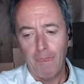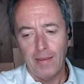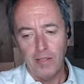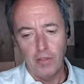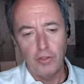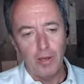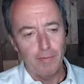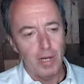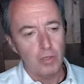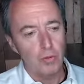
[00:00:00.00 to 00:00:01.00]
and the
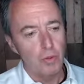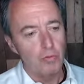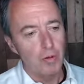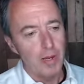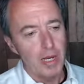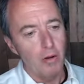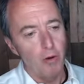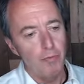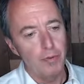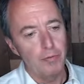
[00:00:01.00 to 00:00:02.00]
chat box will remain
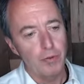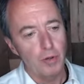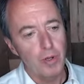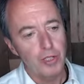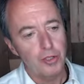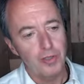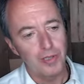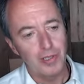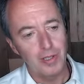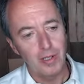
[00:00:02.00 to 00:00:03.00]
open for
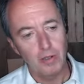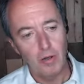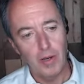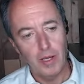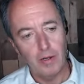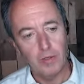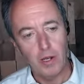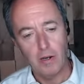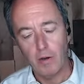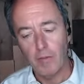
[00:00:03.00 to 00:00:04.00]
questions as I go ahead and
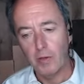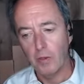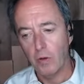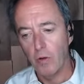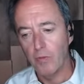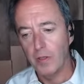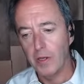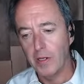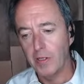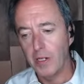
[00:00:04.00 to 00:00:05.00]
talk about the
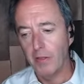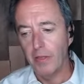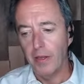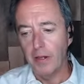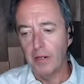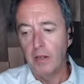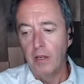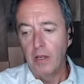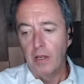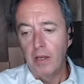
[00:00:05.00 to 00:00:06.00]
COVID-19 thing.
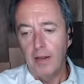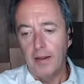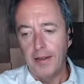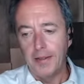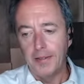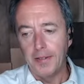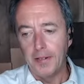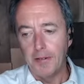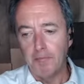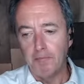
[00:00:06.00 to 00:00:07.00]
And
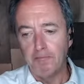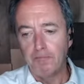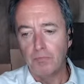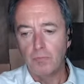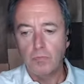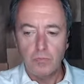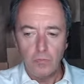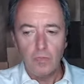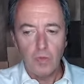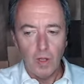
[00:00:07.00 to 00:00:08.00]

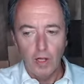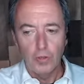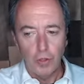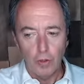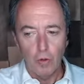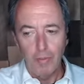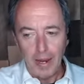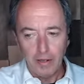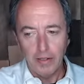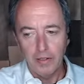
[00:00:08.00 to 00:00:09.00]
I'll circle
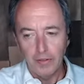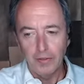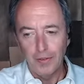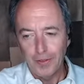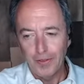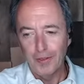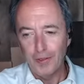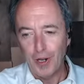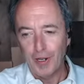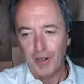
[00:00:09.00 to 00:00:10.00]
back and
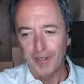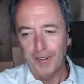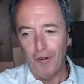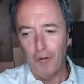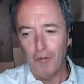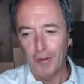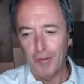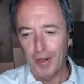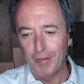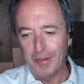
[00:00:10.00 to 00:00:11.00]
check and hopefully
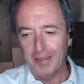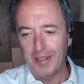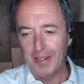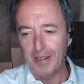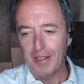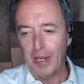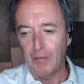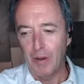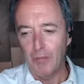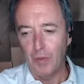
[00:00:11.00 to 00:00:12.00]
be able to
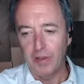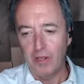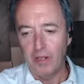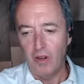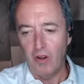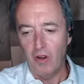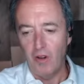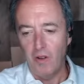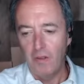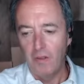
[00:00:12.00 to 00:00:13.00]
keep up with it
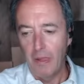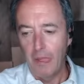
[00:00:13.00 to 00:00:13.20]
all.